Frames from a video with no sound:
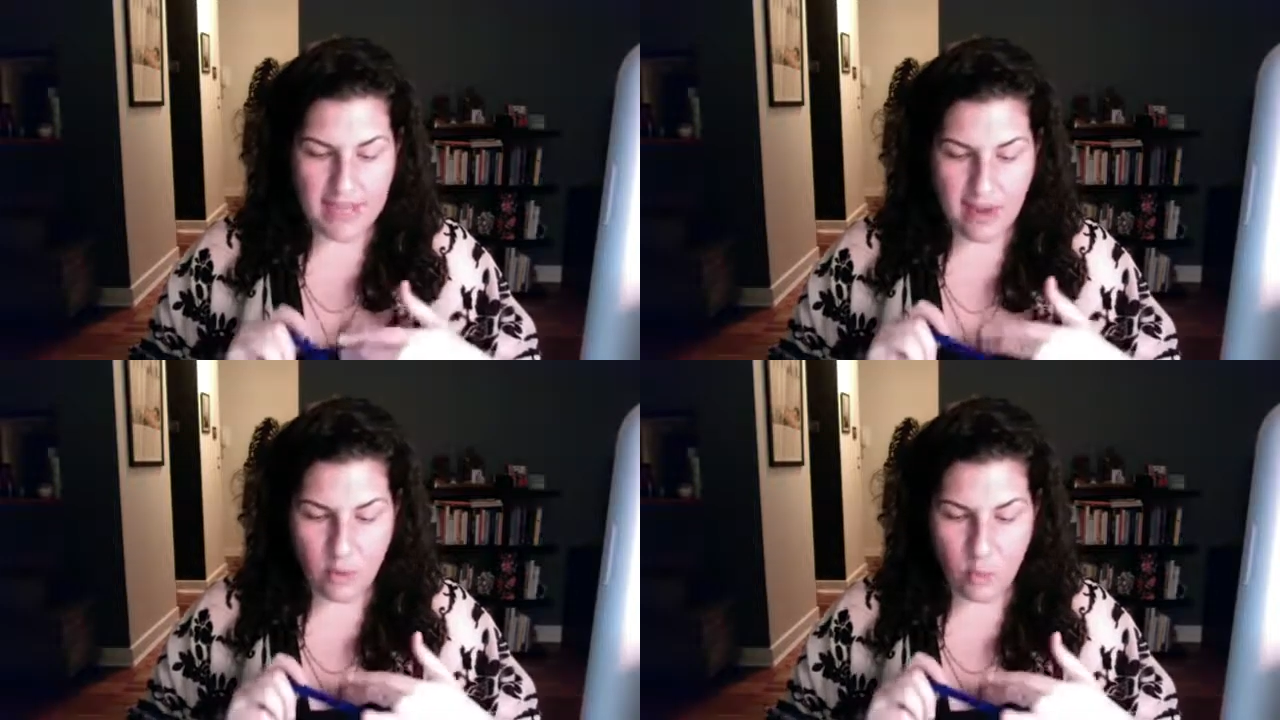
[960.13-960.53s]

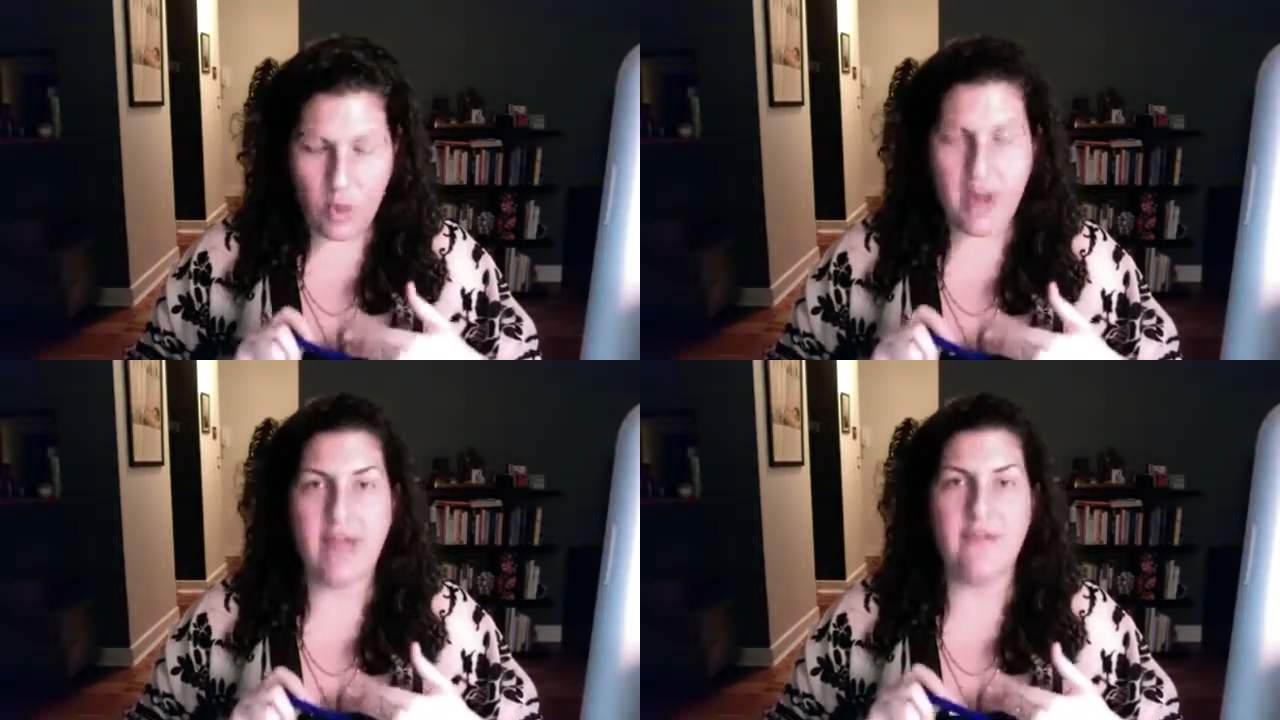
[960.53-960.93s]
down,
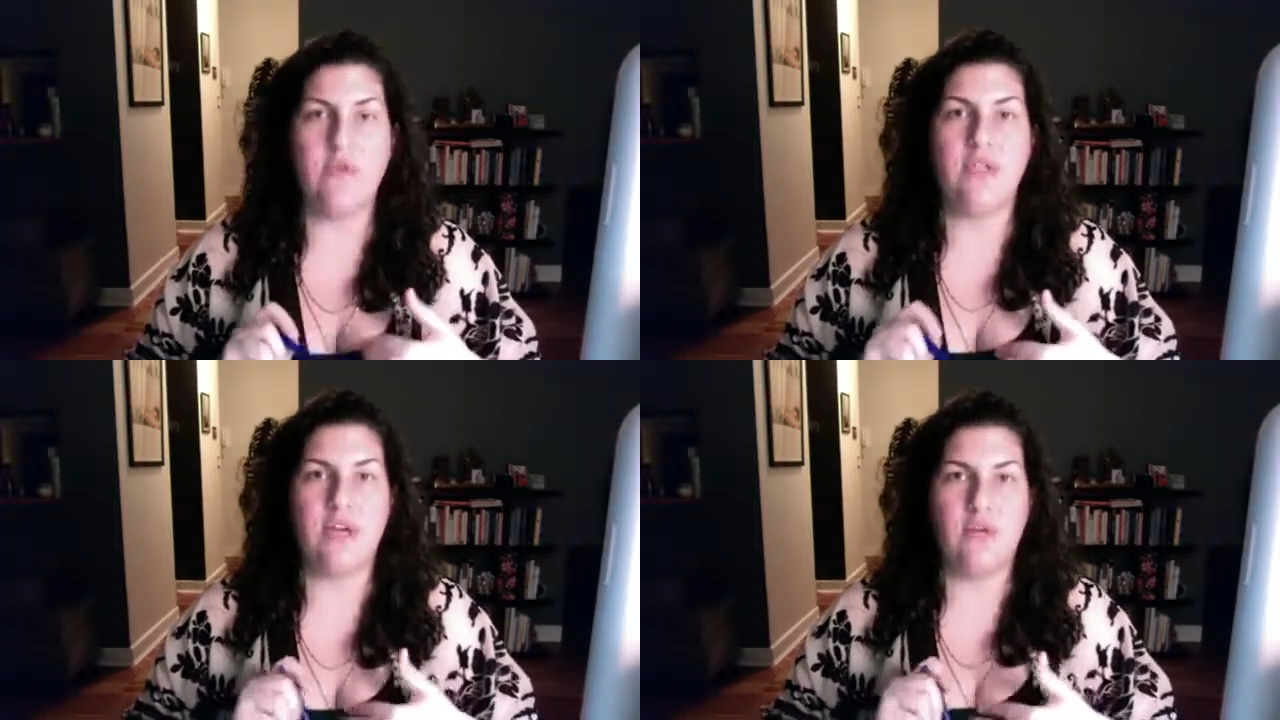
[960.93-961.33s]
what have
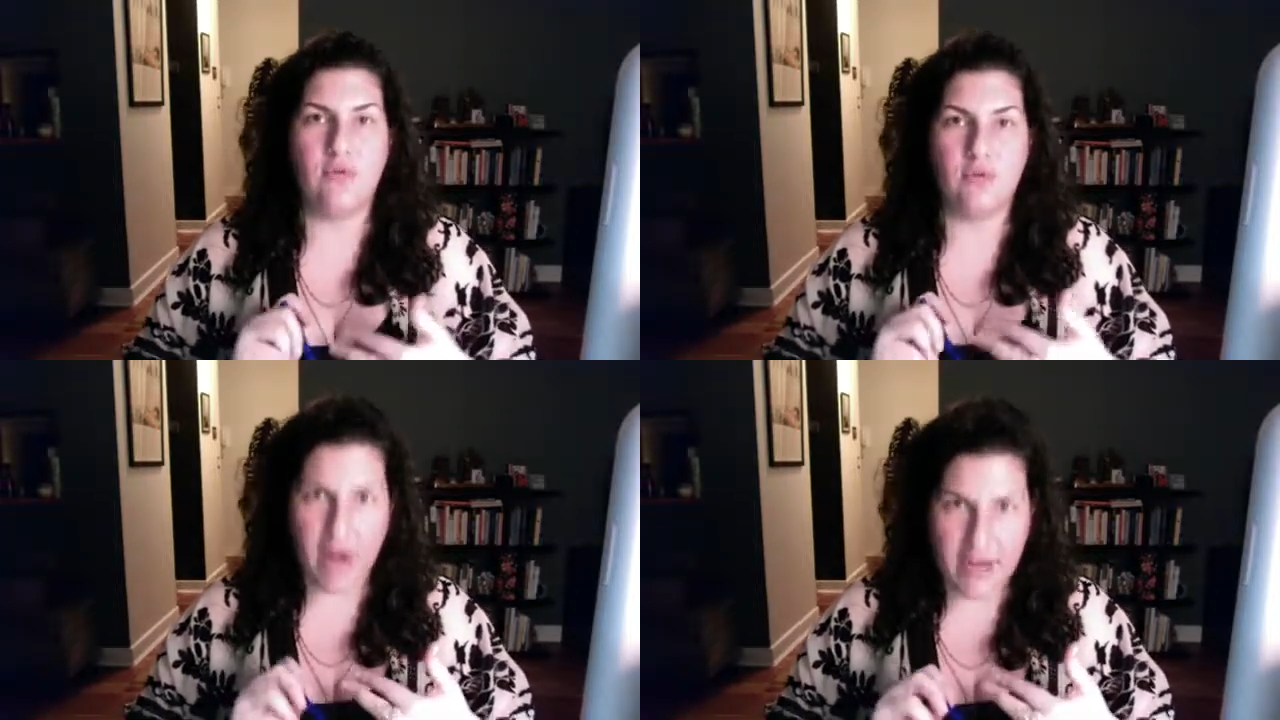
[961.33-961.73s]
you done
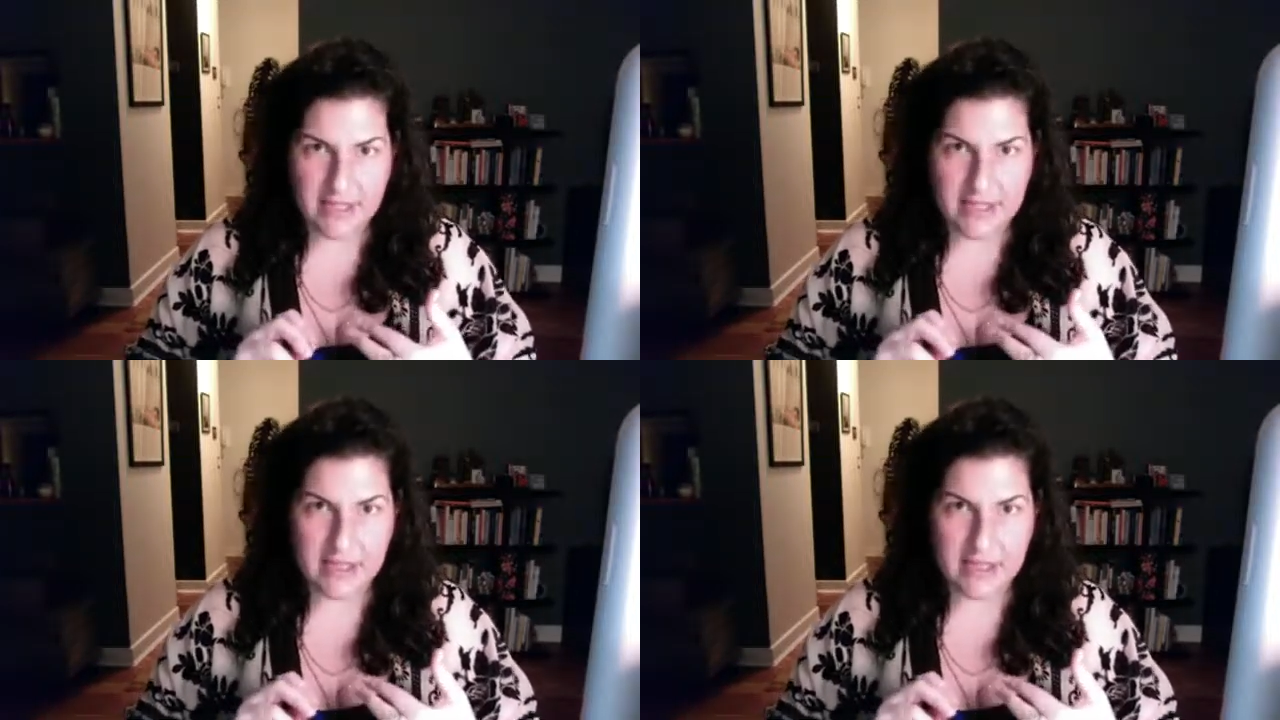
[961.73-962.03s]
right?